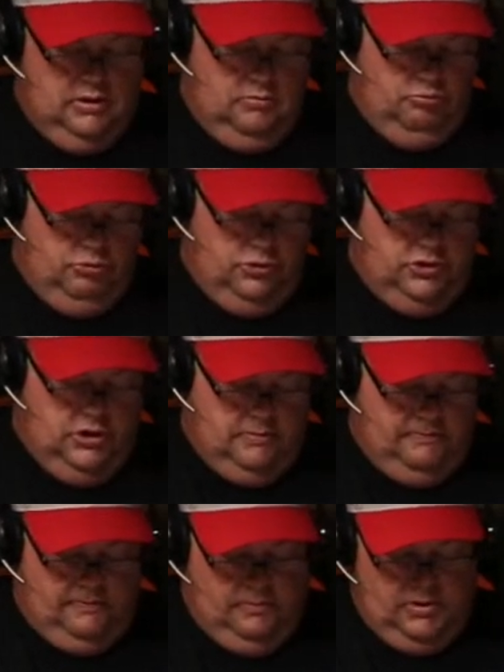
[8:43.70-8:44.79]
Push up
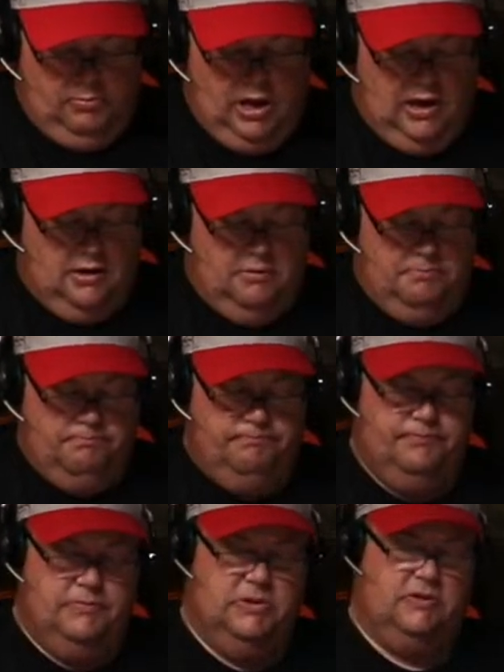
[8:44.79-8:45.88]
from the bottom.
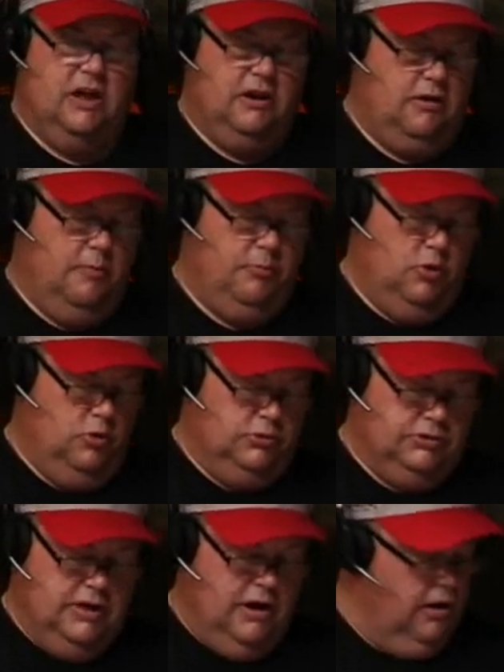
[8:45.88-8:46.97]
It's got a couple holes
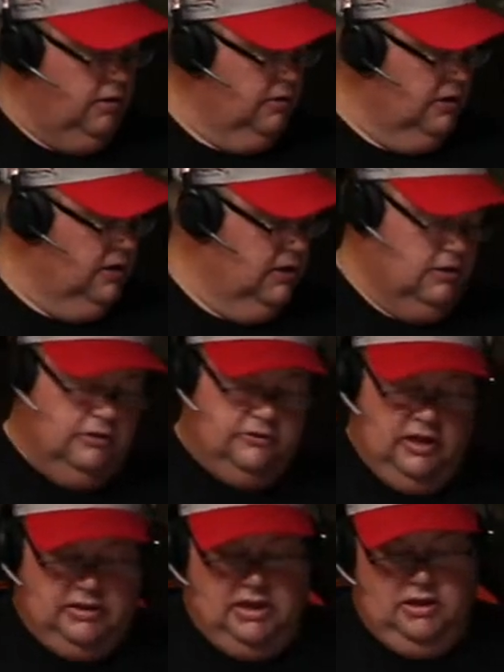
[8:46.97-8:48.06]
there. Looks like
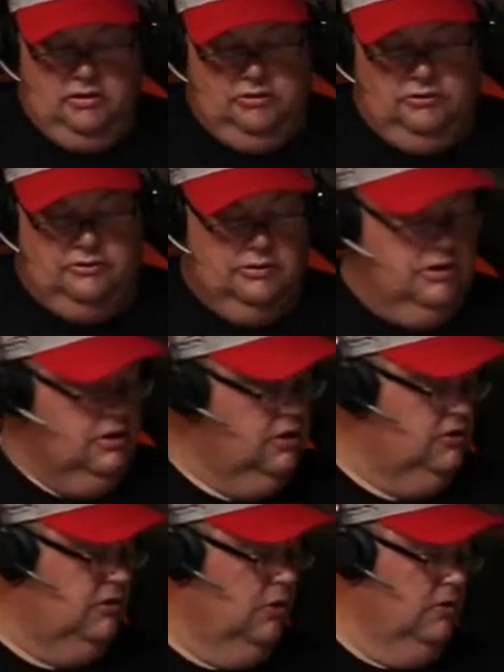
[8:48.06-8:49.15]
they use
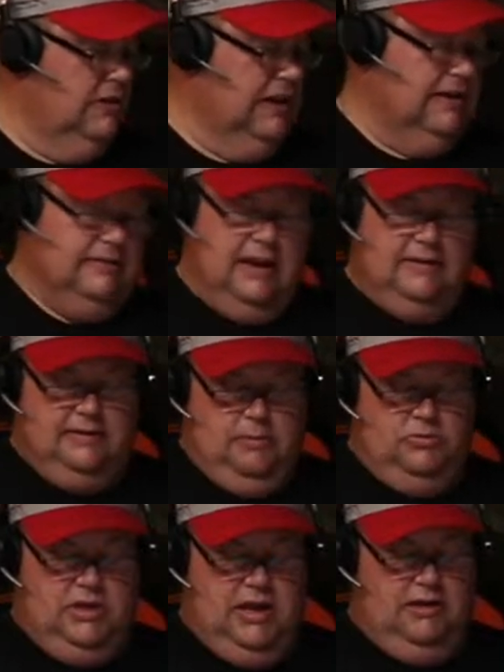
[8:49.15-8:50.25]
two of the exact same
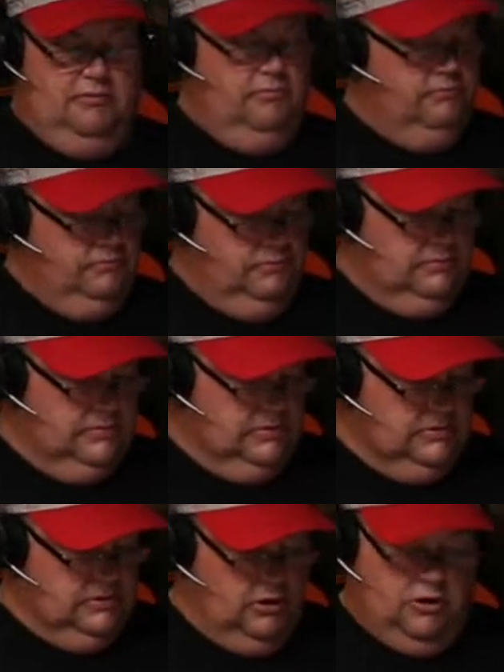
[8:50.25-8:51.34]
thing.
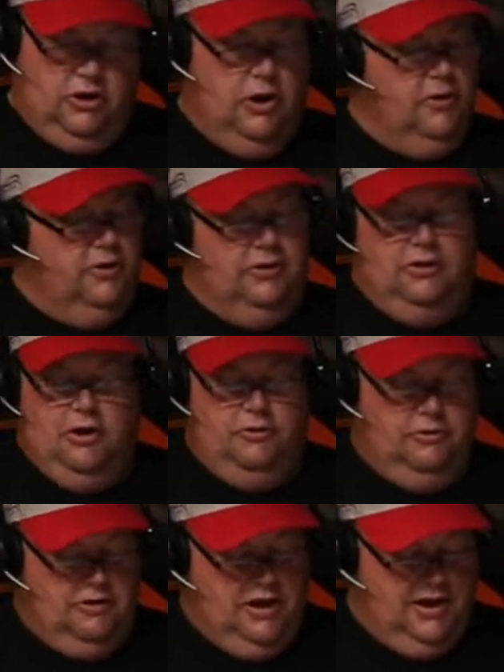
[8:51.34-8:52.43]
Or no, they're
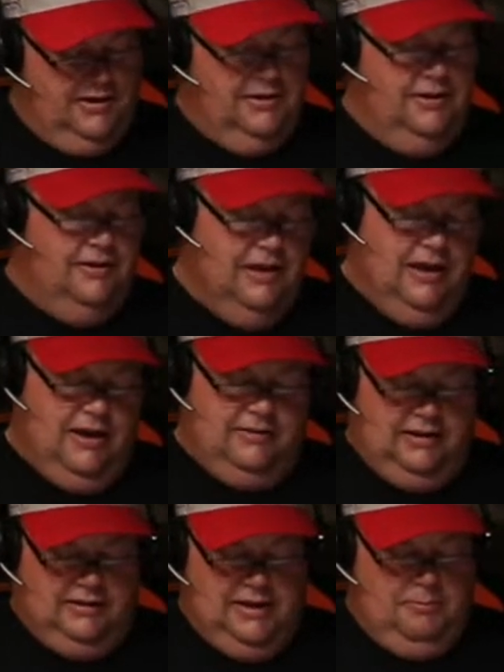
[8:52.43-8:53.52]
not. I
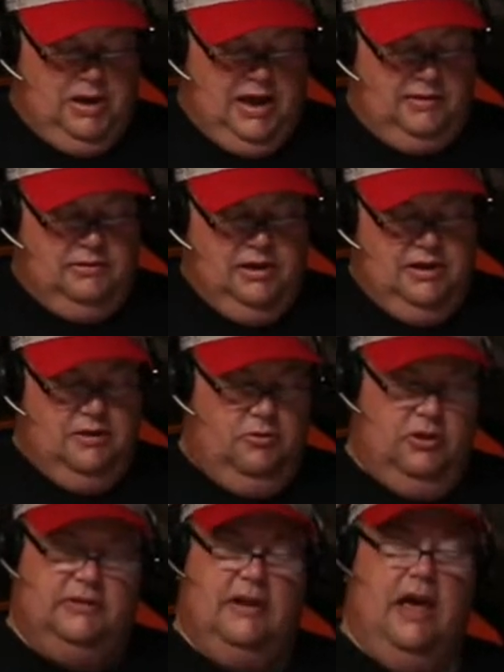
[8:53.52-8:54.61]
take that back. Well,
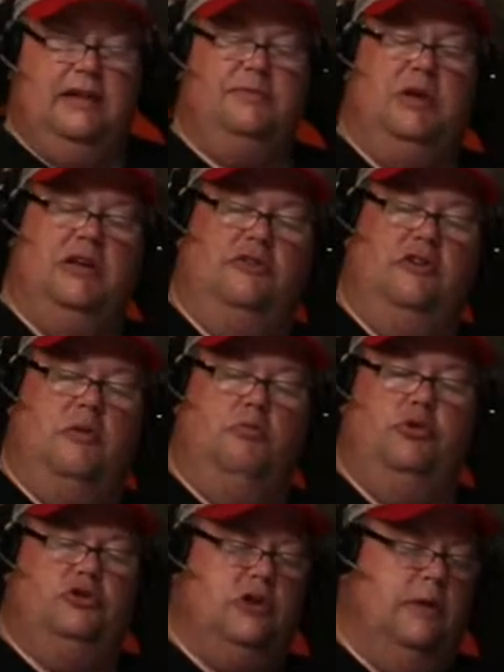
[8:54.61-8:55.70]
it's nice because you can
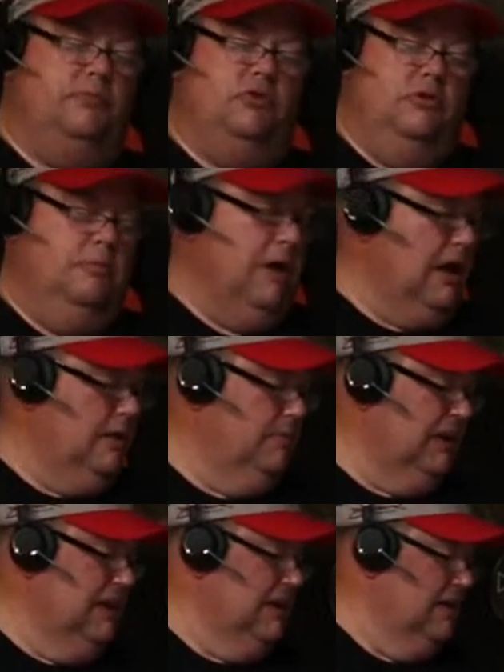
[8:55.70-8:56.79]
push up through the bottom to
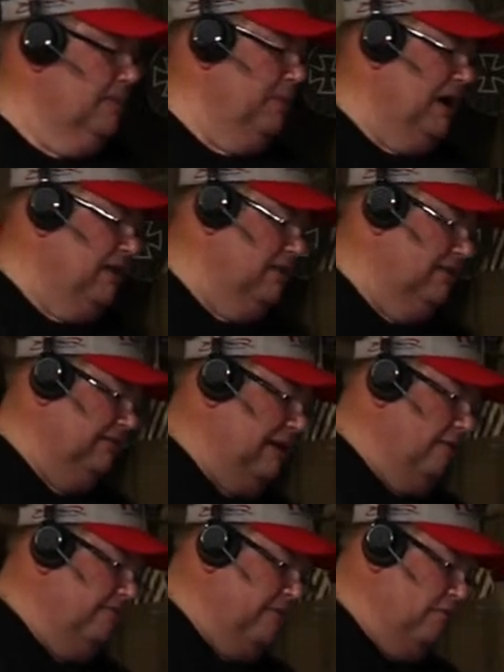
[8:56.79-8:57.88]
get it up out of the
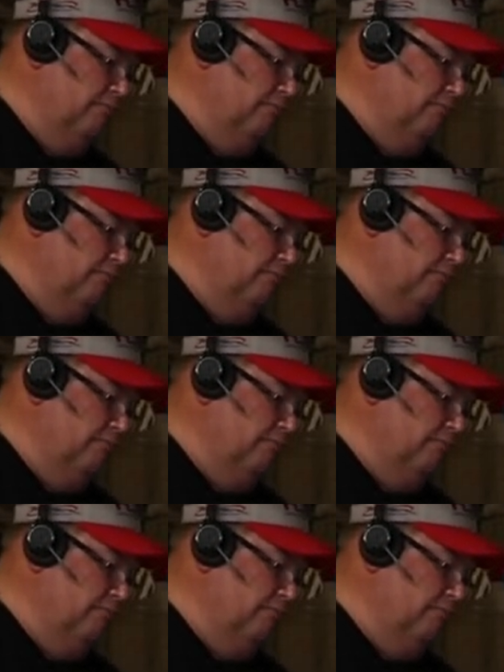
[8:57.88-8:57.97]
styrofoam.